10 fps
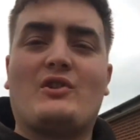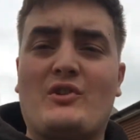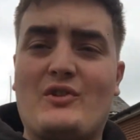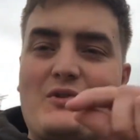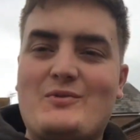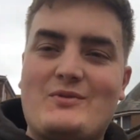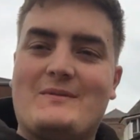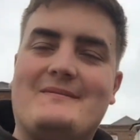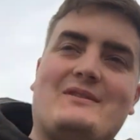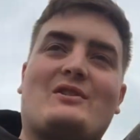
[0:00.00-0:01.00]
Good news.
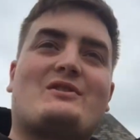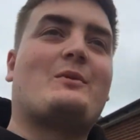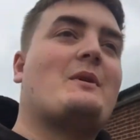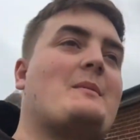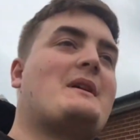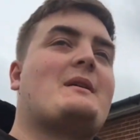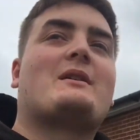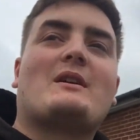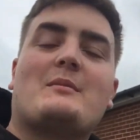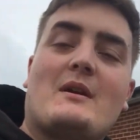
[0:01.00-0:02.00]
Looks like we're
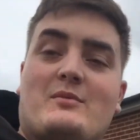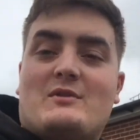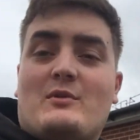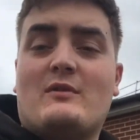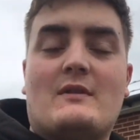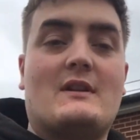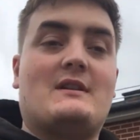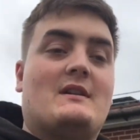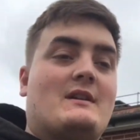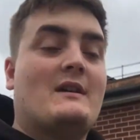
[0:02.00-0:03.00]
going to be able to move
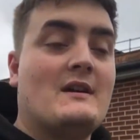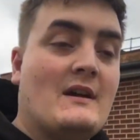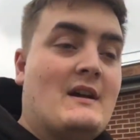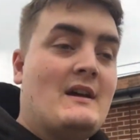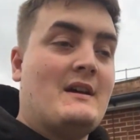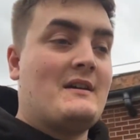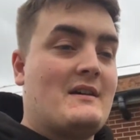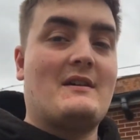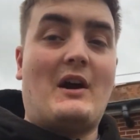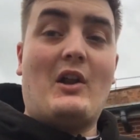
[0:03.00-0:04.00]
in
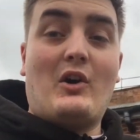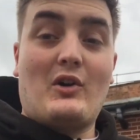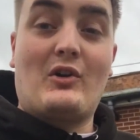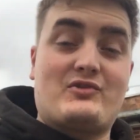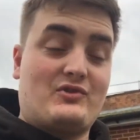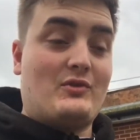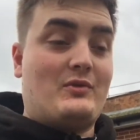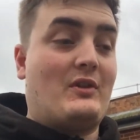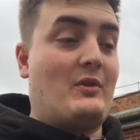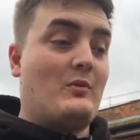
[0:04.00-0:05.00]
a lot
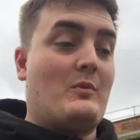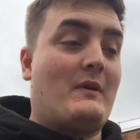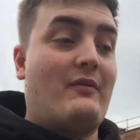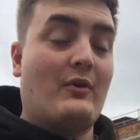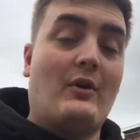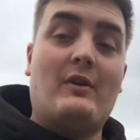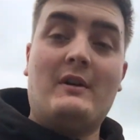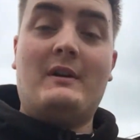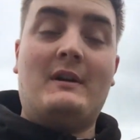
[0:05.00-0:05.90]
sooner than what we thought.